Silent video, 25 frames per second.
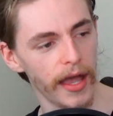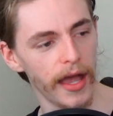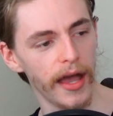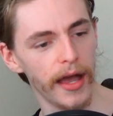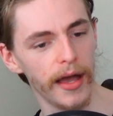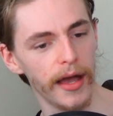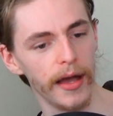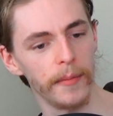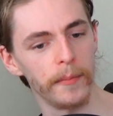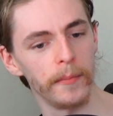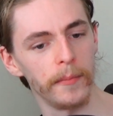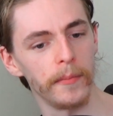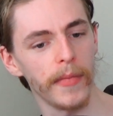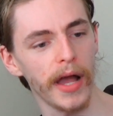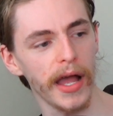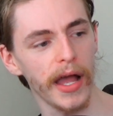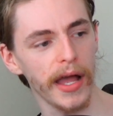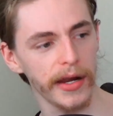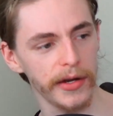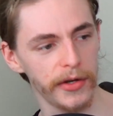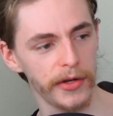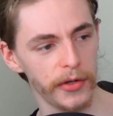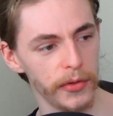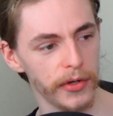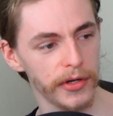A
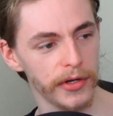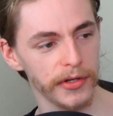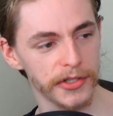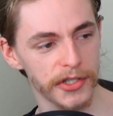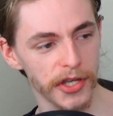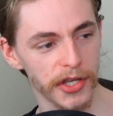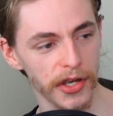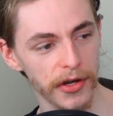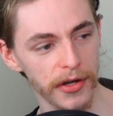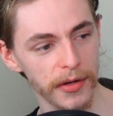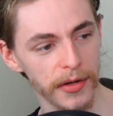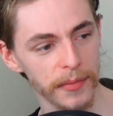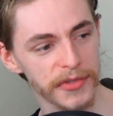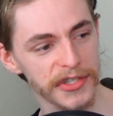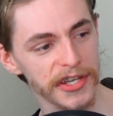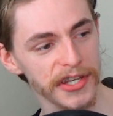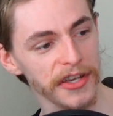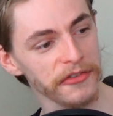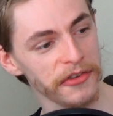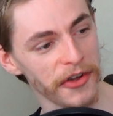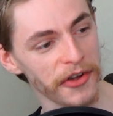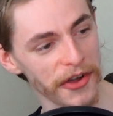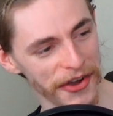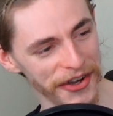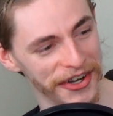man who can turn
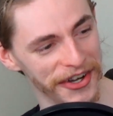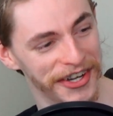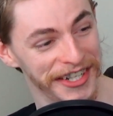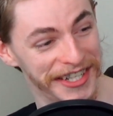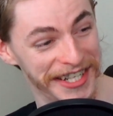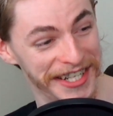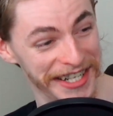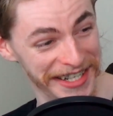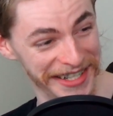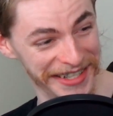himself hard.